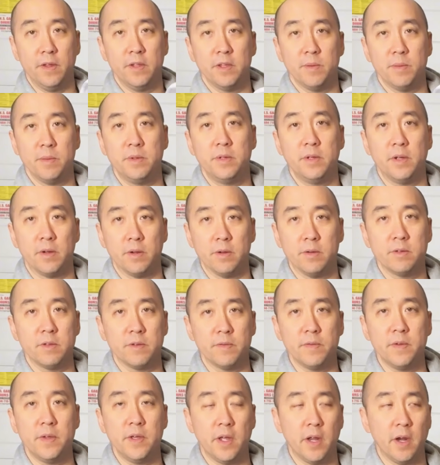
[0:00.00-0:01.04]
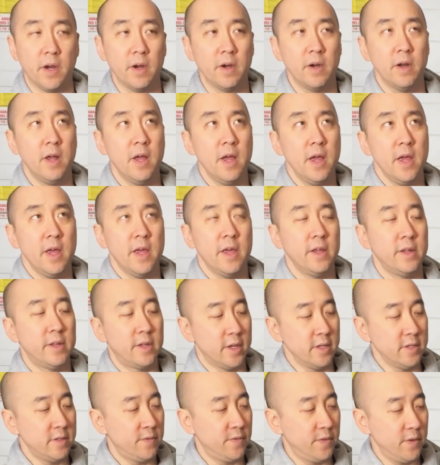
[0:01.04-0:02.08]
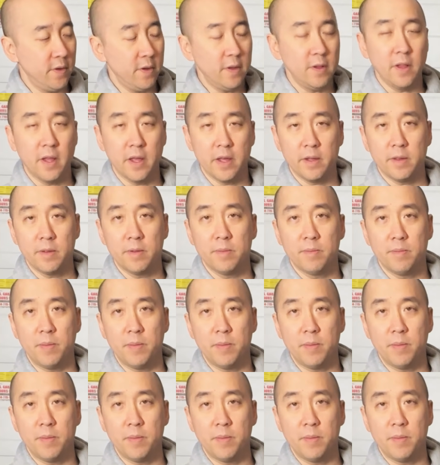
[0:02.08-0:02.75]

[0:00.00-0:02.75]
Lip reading: the materials over here, it does feel like